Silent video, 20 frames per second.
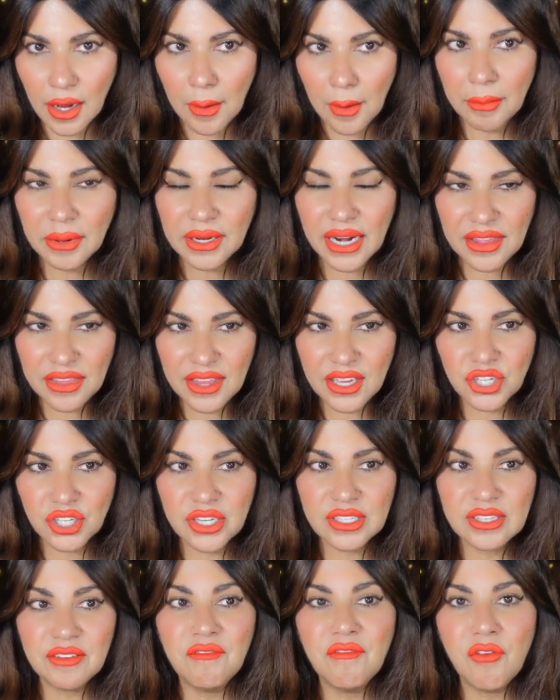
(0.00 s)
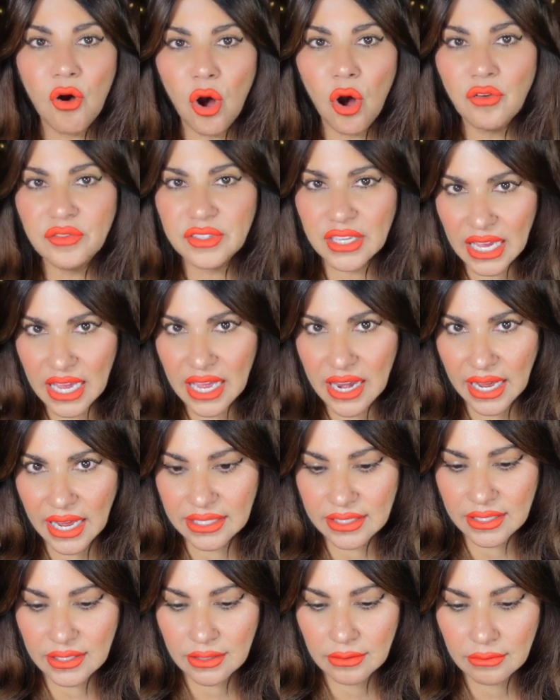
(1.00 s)
but I think she's involved in
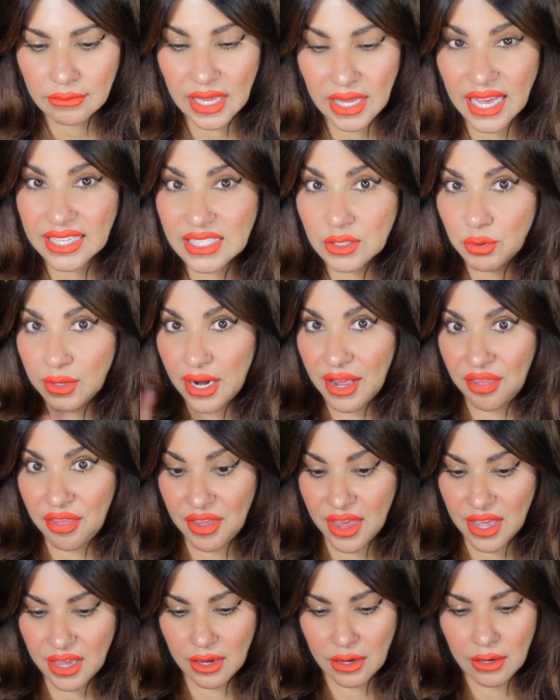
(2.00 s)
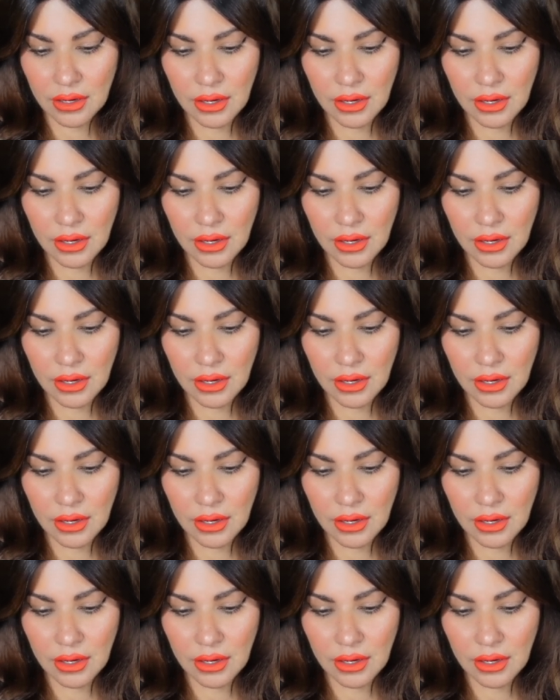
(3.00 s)
it. That's what I think.